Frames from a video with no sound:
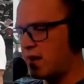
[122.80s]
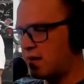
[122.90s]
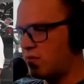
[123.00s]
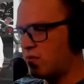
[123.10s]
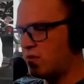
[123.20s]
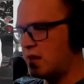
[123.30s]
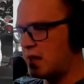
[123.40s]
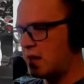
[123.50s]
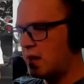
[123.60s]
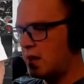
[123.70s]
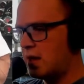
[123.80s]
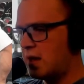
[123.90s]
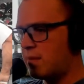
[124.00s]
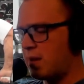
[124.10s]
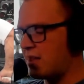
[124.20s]
his physique,
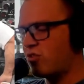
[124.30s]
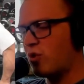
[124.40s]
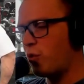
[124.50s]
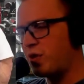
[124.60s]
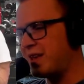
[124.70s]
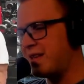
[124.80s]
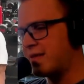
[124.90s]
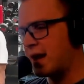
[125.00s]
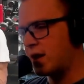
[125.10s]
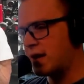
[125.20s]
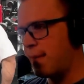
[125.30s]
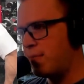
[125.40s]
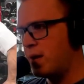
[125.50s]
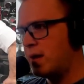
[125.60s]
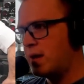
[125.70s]
but I just don't think he's there
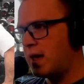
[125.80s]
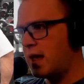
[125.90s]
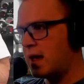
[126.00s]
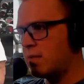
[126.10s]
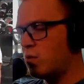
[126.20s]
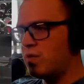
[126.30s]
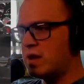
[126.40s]
yet. And moving